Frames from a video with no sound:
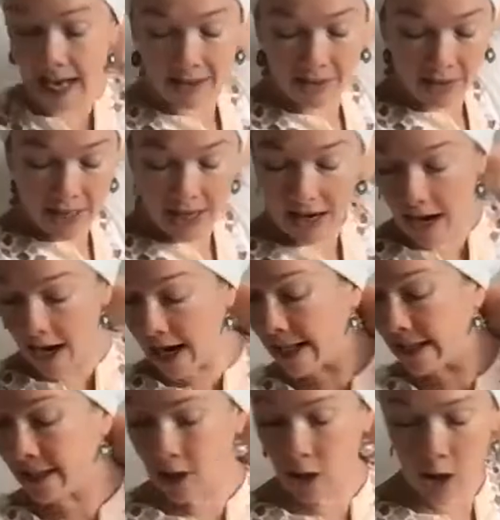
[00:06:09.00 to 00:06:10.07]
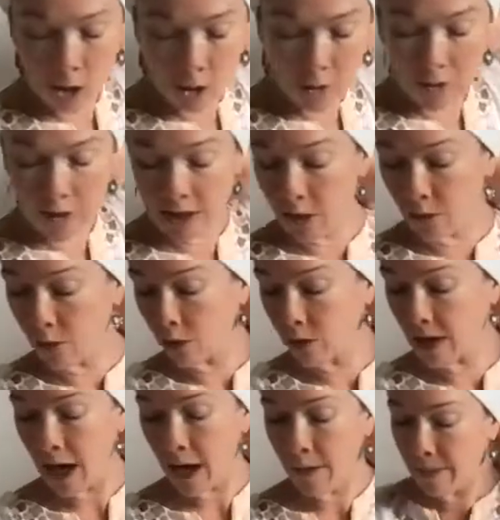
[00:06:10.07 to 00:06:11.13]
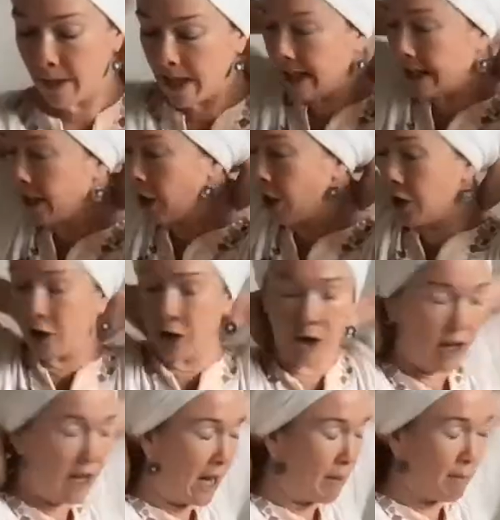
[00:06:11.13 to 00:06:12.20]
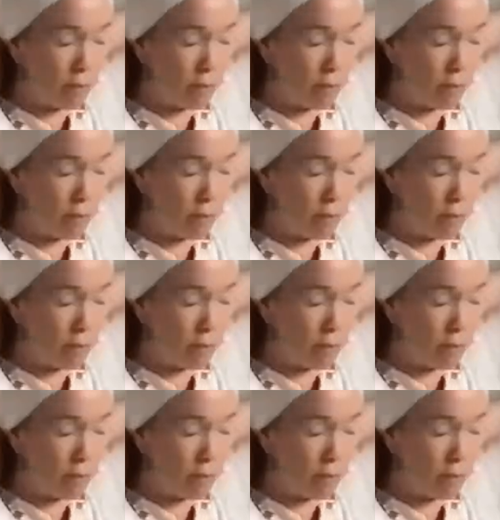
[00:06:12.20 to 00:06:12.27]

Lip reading: And the eyes are closed and rolled up and into the third eye